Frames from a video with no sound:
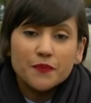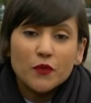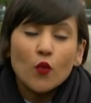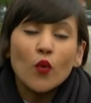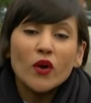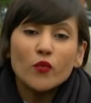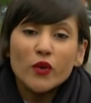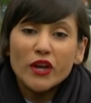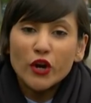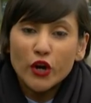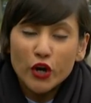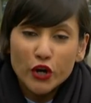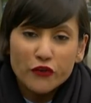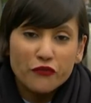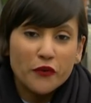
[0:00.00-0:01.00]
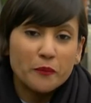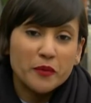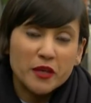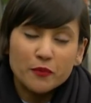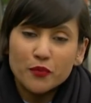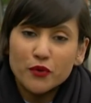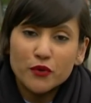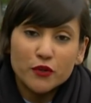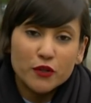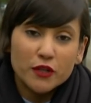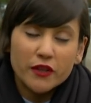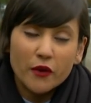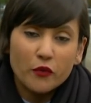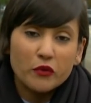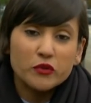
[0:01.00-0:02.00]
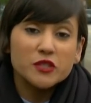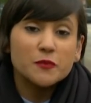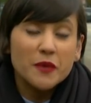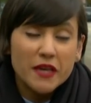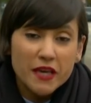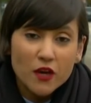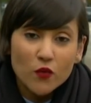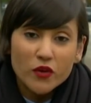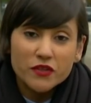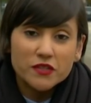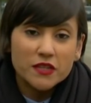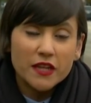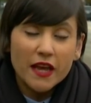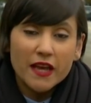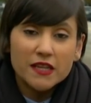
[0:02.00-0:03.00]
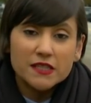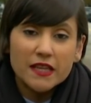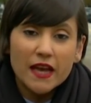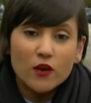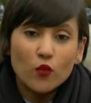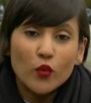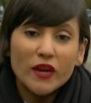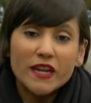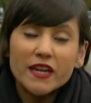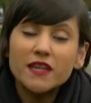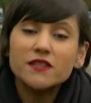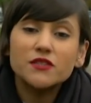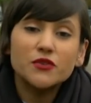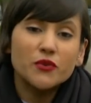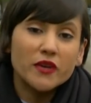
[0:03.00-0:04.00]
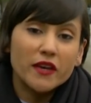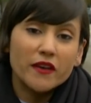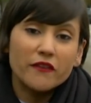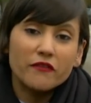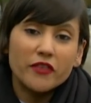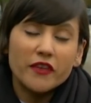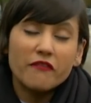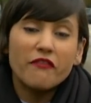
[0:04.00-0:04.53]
What we heard from people that we were speaking with today is that we need to give the